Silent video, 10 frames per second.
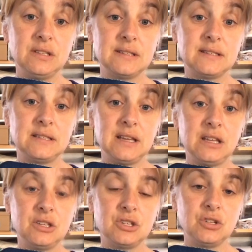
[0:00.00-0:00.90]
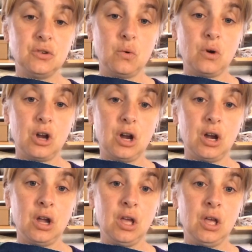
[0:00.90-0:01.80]
stitch your
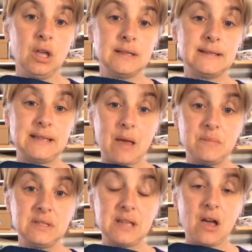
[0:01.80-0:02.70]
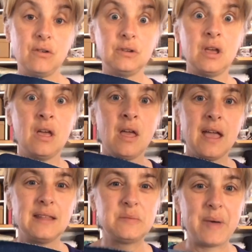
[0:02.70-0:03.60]
stems down,
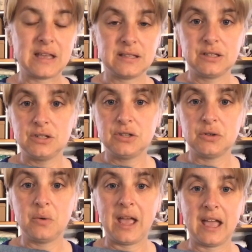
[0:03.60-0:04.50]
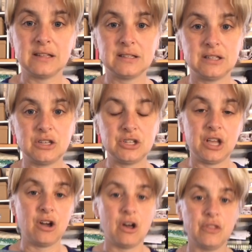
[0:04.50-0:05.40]
it's best to do hand
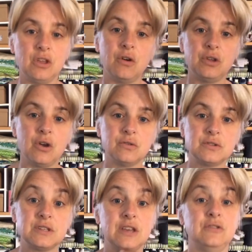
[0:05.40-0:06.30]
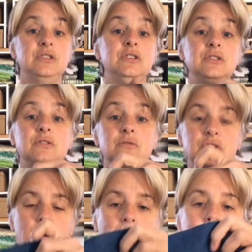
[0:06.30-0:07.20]
stitching on the yo-yos so that your stitches don't show up